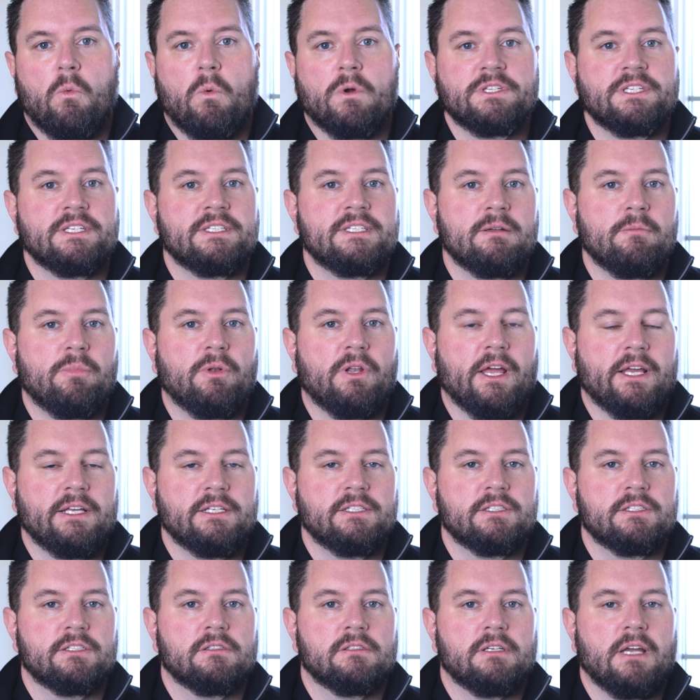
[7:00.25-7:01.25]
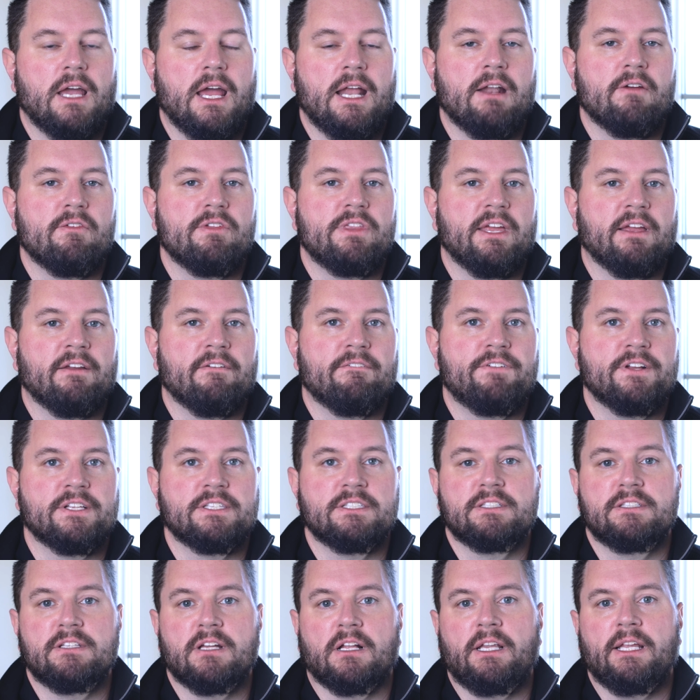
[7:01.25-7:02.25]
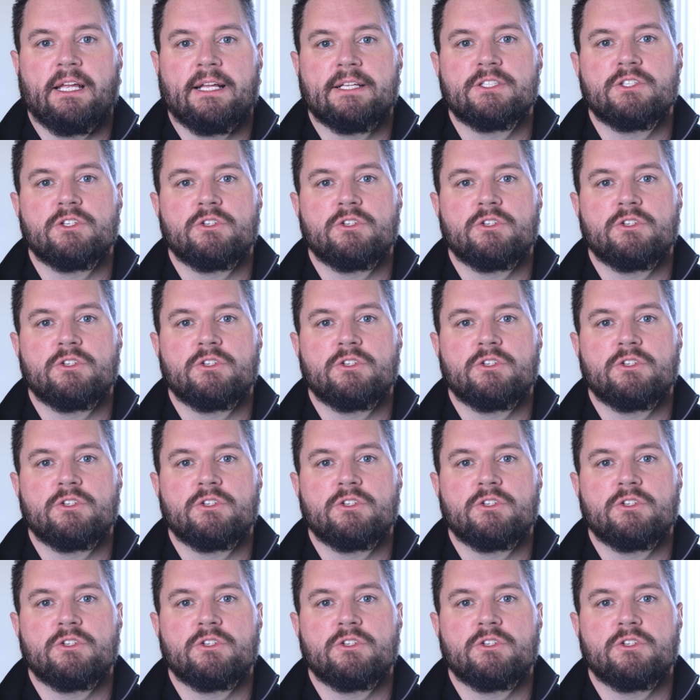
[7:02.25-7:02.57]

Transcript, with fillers: Once it's in place and everything fits snugly against the